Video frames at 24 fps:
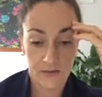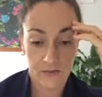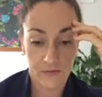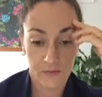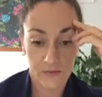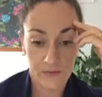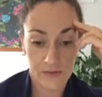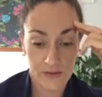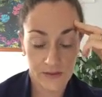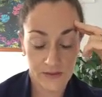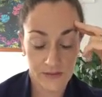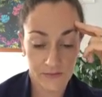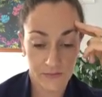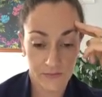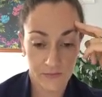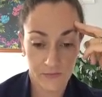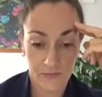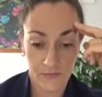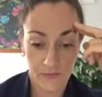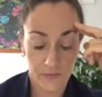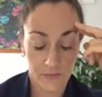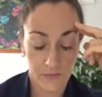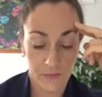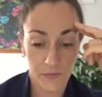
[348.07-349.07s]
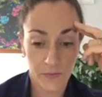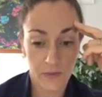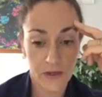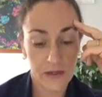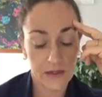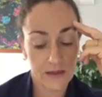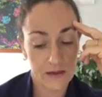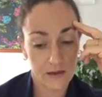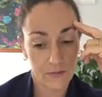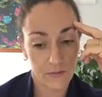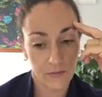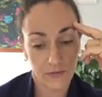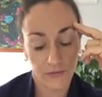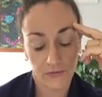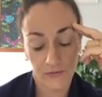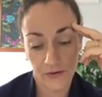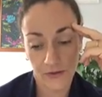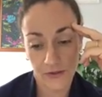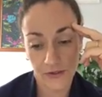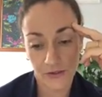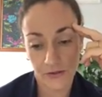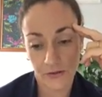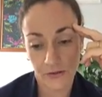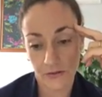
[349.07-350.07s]
was really
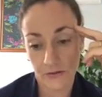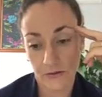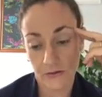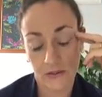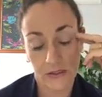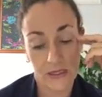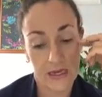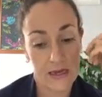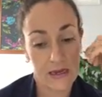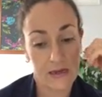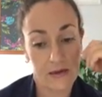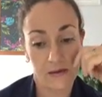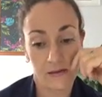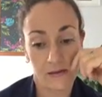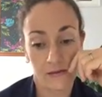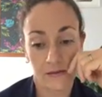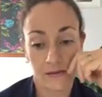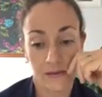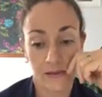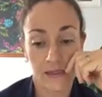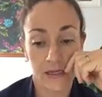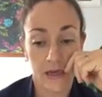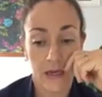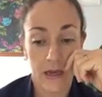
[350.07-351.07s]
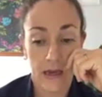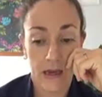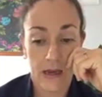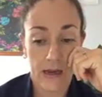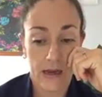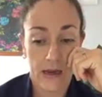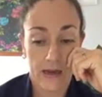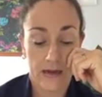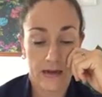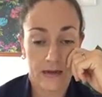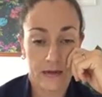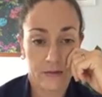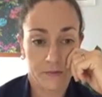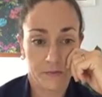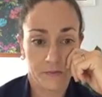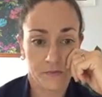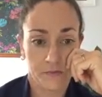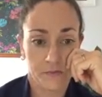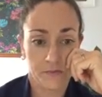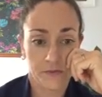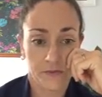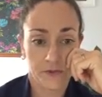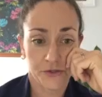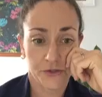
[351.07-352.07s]
unprofessional, and
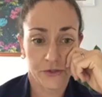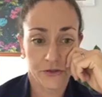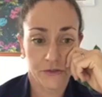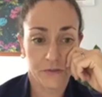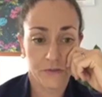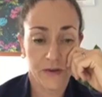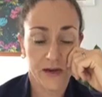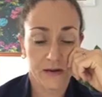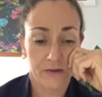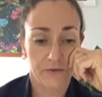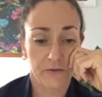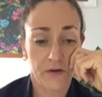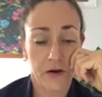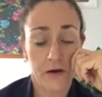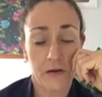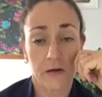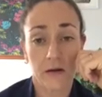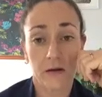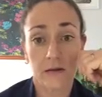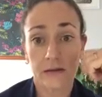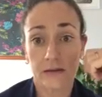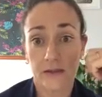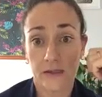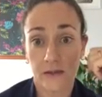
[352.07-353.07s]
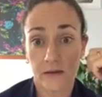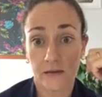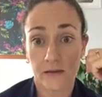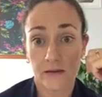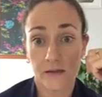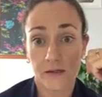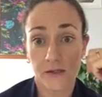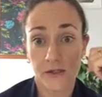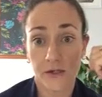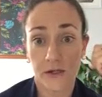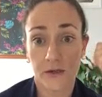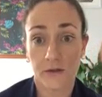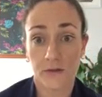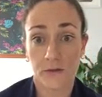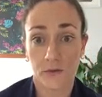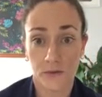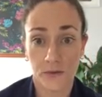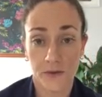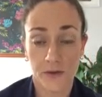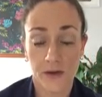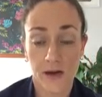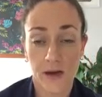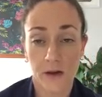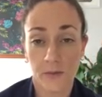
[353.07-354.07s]
she made it very clear that she thought
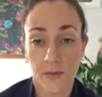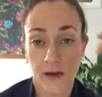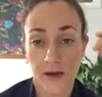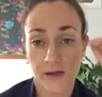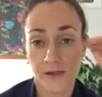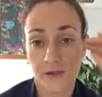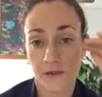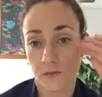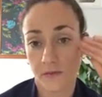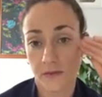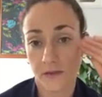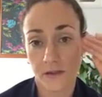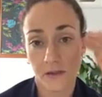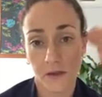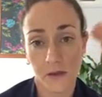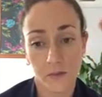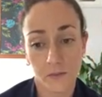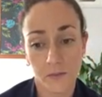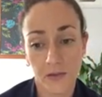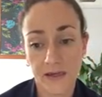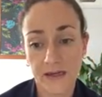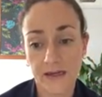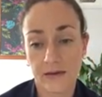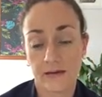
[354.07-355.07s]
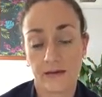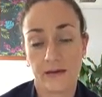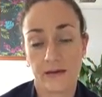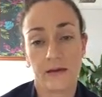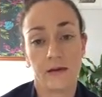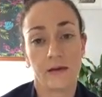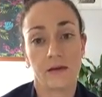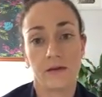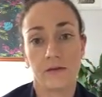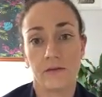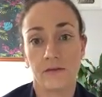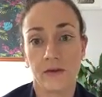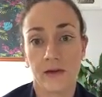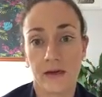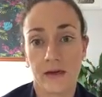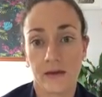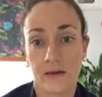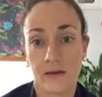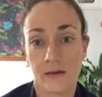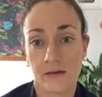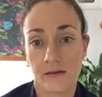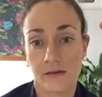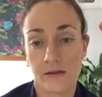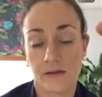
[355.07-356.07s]
that our patient was a complete
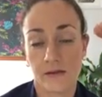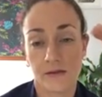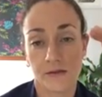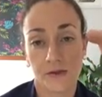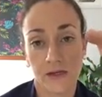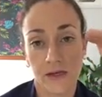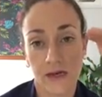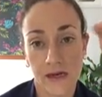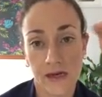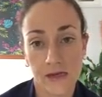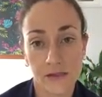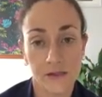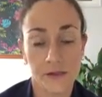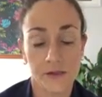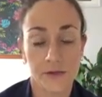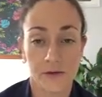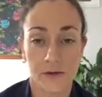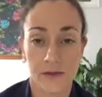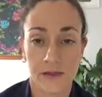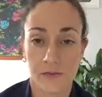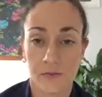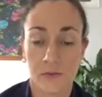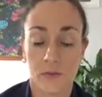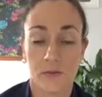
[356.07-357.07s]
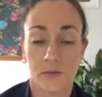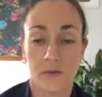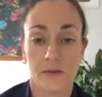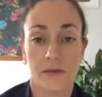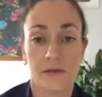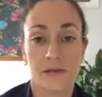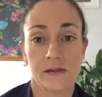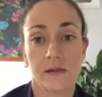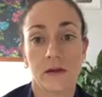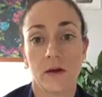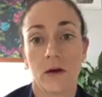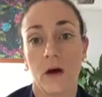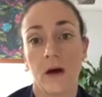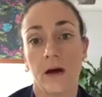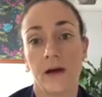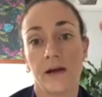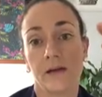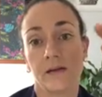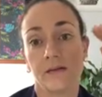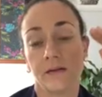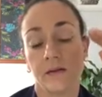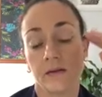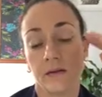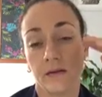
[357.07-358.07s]
inconvenience, that she had to transport this guy
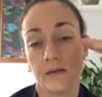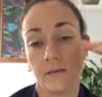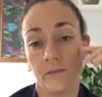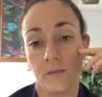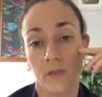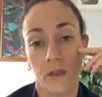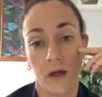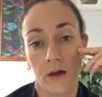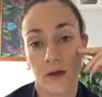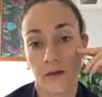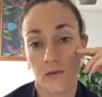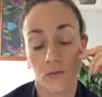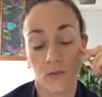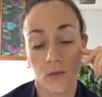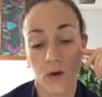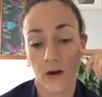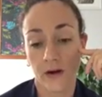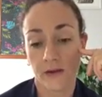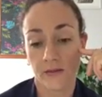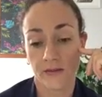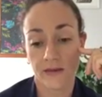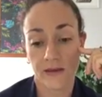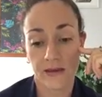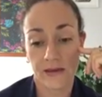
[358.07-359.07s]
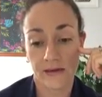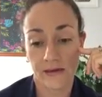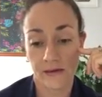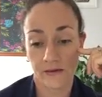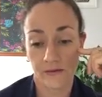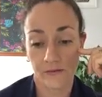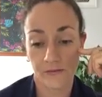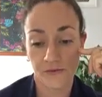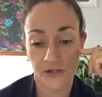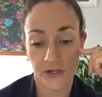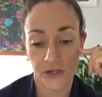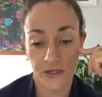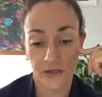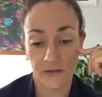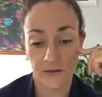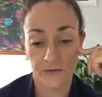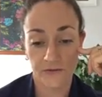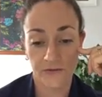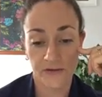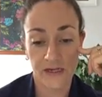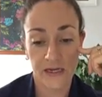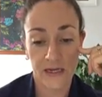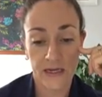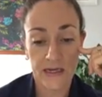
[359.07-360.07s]
at the right at the end of
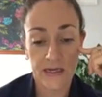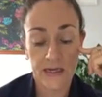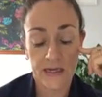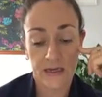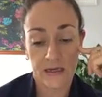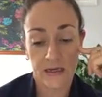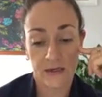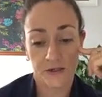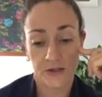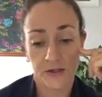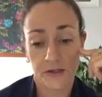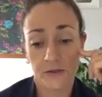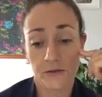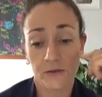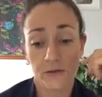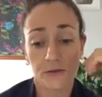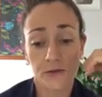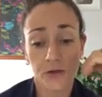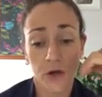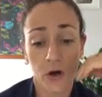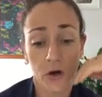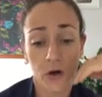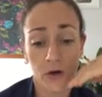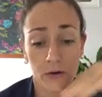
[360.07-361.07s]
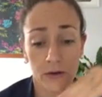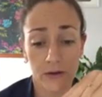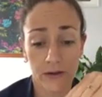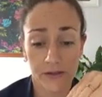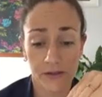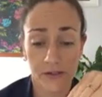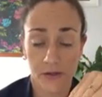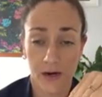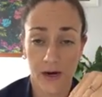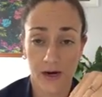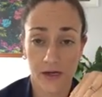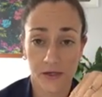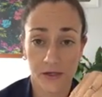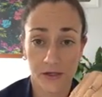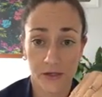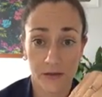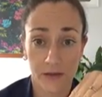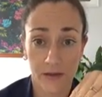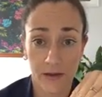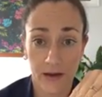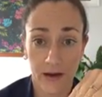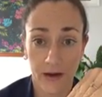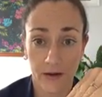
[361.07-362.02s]
shift. She totally trashed the